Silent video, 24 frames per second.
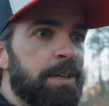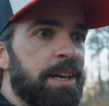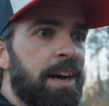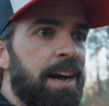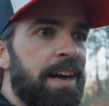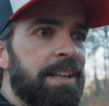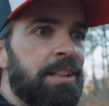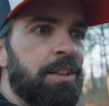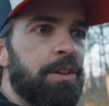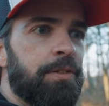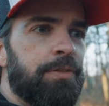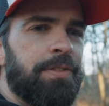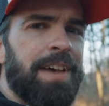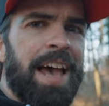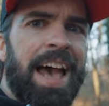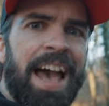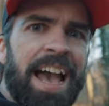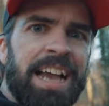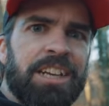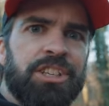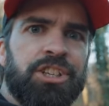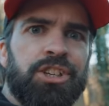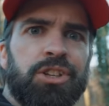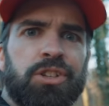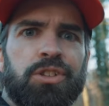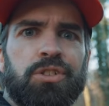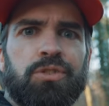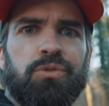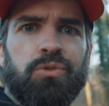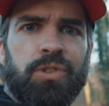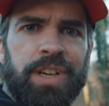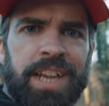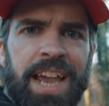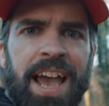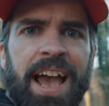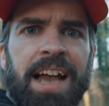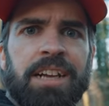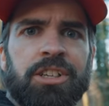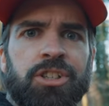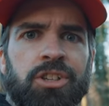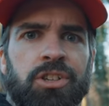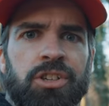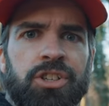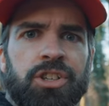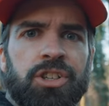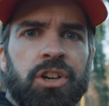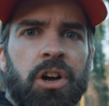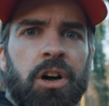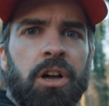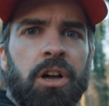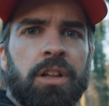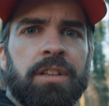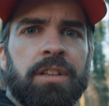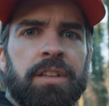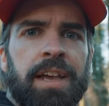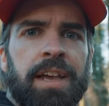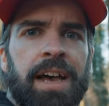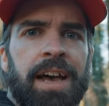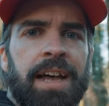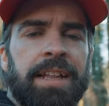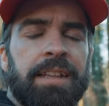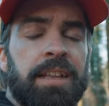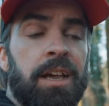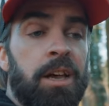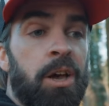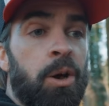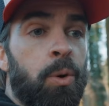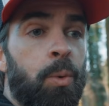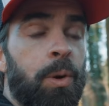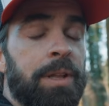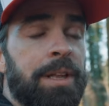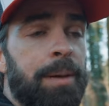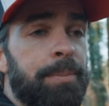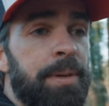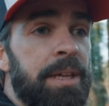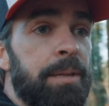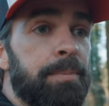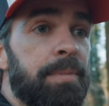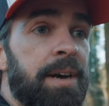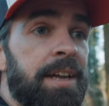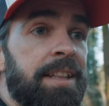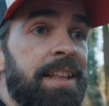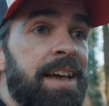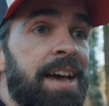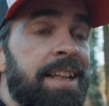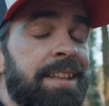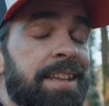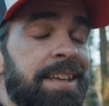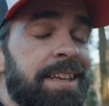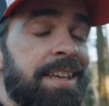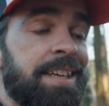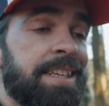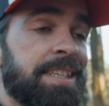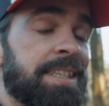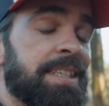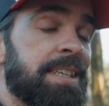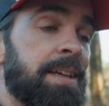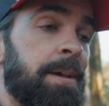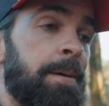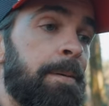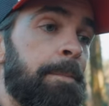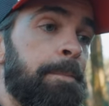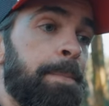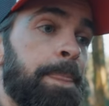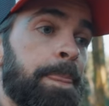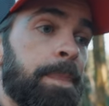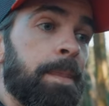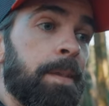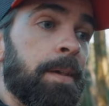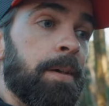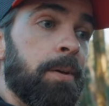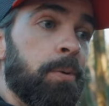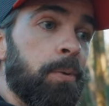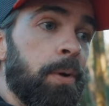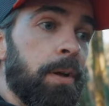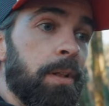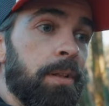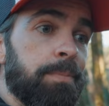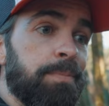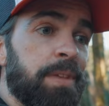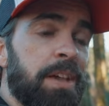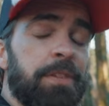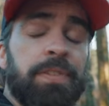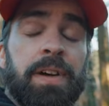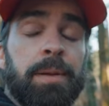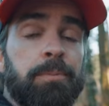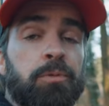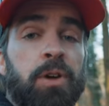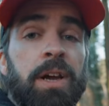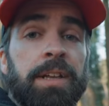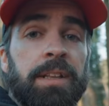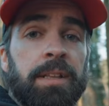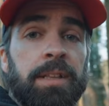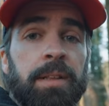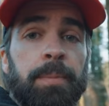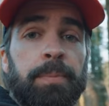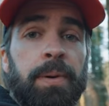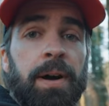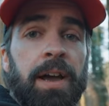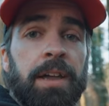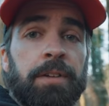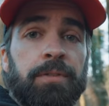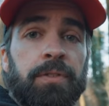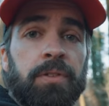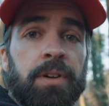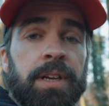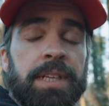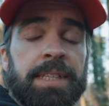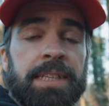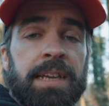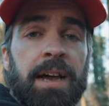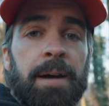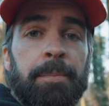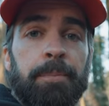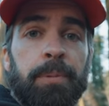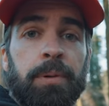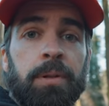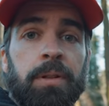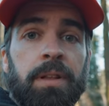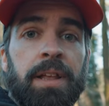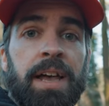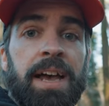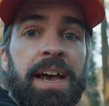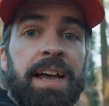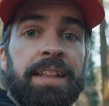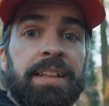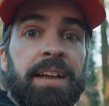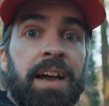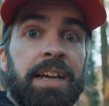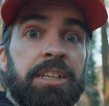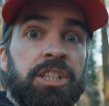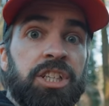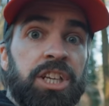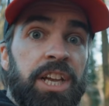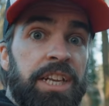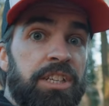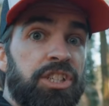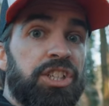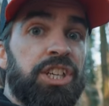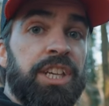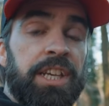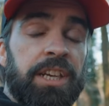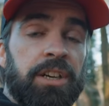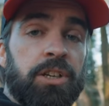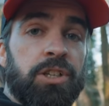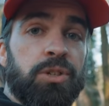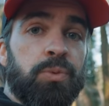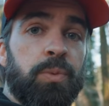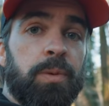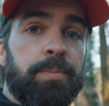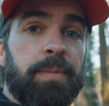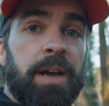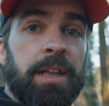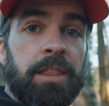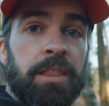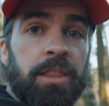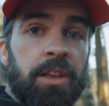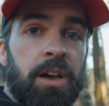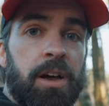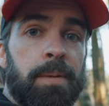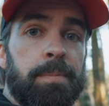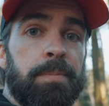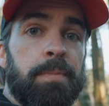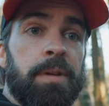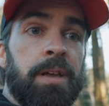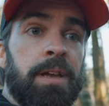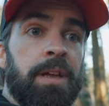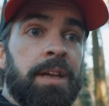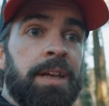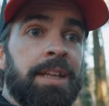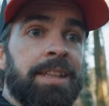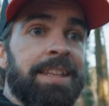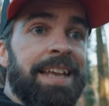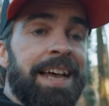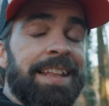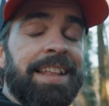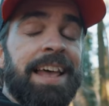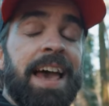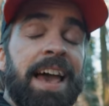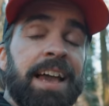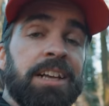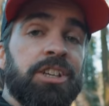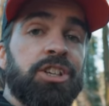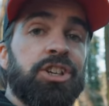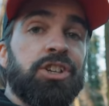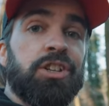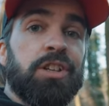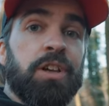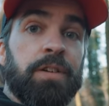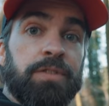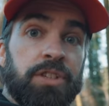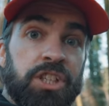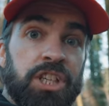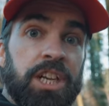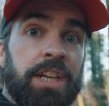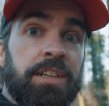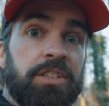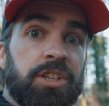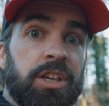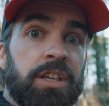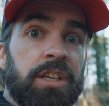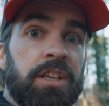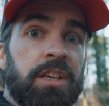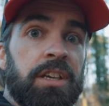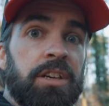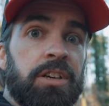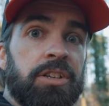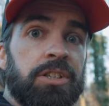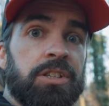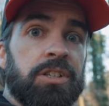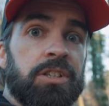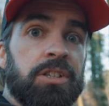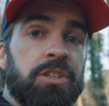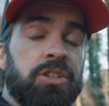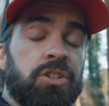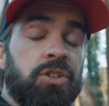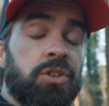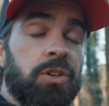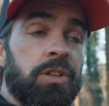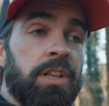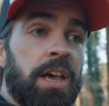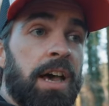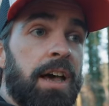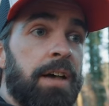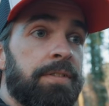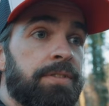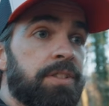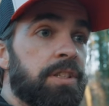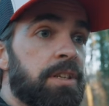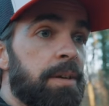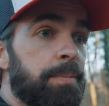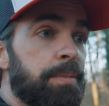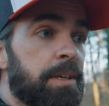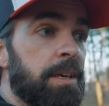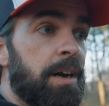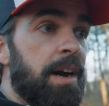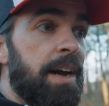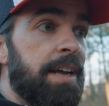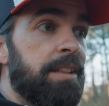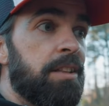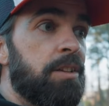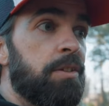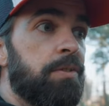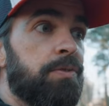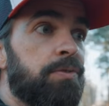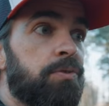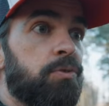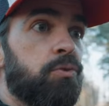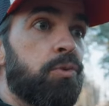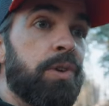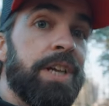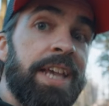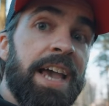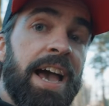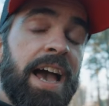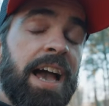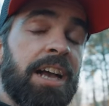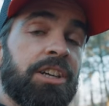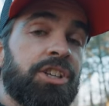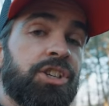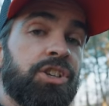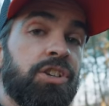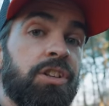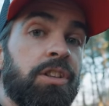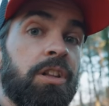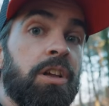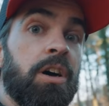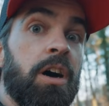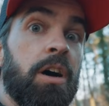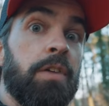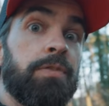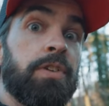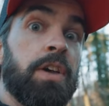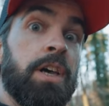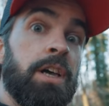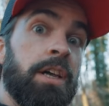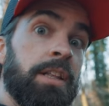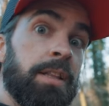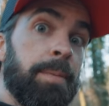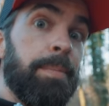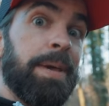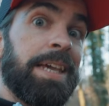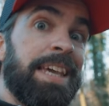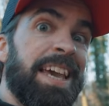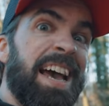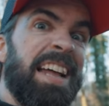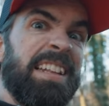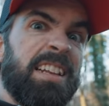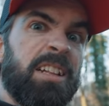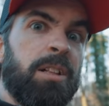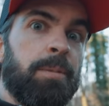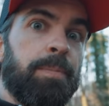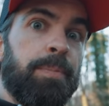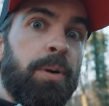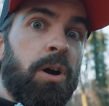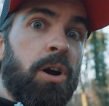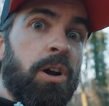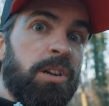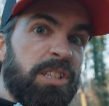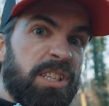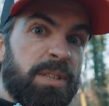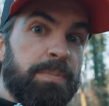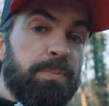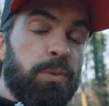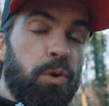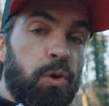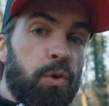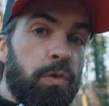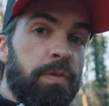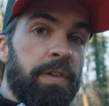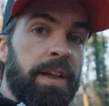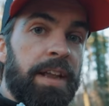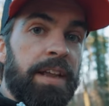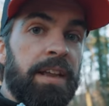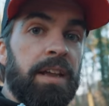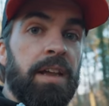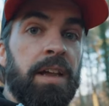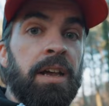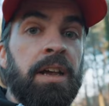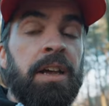kind of action-reaction shot. And what I mean by that is, well, if I'm riding the bike, for example, and I change gears with my thumb, that action of changing gears should have some kind of reaction of the mechanical parts moving.